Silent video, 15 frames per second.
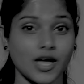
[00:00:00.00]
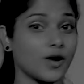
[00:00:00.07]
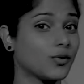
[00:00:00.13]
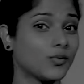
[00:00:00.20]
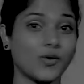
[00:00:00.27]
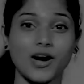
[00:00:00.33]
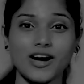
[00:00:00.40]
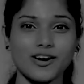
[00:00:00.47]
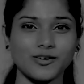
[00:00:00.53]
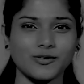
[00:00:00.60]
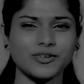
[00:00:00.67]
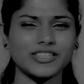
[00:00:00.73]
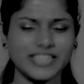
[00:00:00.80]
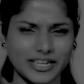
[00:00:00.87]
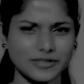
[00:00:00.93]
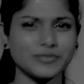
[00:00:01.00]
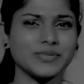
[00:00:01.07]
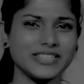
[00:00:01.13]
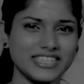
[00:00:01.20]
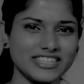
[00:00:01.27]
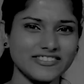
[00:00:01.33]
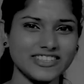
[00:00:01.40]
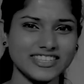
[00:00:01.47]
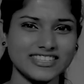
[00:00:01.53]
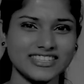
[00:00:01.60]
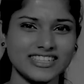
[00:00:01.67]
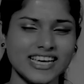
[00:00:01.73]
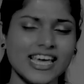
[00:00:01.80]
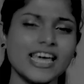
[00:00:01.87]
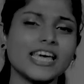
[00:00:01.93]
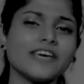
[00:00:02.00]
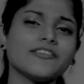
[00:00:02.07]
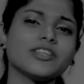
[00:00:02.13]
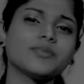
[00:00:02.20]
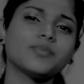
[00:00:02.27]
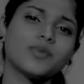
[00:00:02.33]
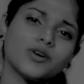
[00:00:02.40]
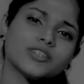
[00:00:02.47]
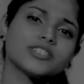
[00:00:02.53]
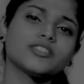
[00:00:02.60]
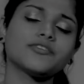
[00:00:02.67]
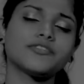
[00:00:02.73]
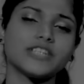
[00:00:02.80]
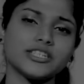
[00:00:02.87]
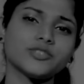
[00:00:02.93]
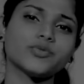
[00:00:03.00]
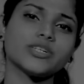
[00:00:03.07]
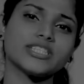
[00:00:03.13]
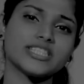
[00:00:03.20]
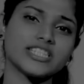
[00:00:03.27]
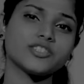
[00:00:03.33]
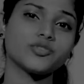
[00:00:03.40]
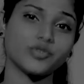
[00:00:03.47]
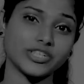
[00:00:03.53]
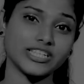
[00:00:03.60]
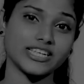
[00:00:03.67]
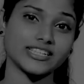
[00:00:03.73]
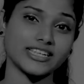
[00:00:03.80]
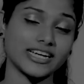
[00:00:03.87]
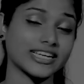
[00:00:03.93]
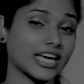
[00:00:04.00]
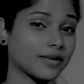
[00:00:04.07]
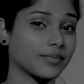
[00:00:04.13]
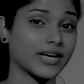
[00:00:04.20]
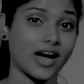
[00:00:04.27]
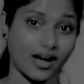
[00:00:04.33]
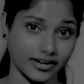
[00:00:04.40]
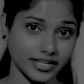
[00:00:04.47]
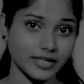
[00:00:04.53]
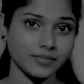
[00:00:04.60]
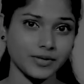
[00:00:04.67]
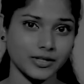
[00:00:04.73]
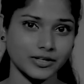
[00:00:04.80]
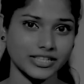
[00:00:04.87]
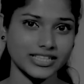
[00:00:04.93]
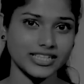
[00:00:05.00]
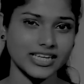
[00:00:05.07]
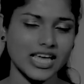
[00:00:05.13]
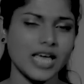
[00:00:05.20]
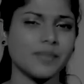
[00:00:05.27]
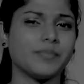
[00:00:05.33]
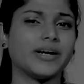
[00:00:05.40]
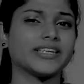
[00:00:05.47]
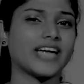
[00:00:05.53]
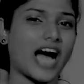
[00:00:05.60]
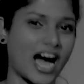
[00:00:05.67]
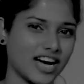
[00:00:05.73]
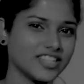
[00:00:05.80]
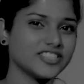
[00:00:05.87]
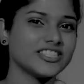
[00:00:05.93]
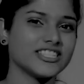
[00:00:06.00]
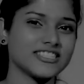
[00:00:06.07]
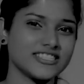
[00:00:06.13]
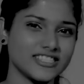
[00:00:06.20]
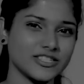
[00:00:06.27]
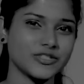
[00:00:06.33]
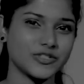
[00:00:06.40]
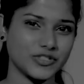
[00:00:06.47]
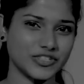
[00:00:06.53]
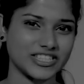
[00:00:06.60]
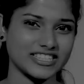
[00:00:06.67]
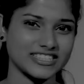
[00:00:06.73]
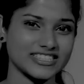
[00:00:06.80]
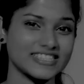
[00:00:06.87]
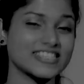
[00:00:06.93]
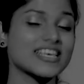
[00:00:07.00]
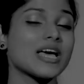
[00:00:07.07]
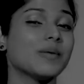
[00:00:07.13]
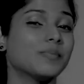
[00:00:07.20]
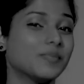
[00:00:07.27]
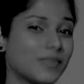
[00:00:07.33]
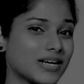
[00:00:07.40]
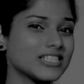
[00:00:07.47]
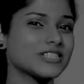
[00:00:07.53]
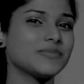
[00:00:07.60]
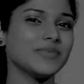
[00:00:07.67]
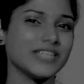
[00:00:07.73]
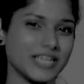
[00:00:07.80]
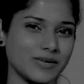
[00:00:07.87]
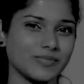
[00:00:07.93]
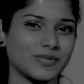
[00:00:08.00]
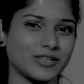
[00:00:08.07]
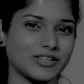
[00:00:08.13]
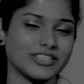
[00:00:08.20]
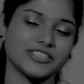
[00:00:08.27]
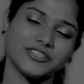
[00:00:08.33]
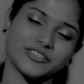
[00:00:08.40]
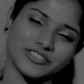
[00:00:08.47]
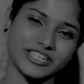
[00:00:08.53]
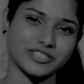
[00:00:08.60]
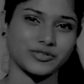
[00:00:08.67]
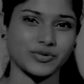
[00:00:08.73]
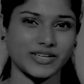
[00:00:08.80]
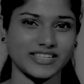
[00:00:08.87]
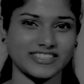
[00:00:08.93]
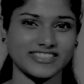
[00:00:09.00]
Wow, can you believe it? Even the most of graduates in Sri Lanka can be unemployed, but IJC students must be employed to graduate.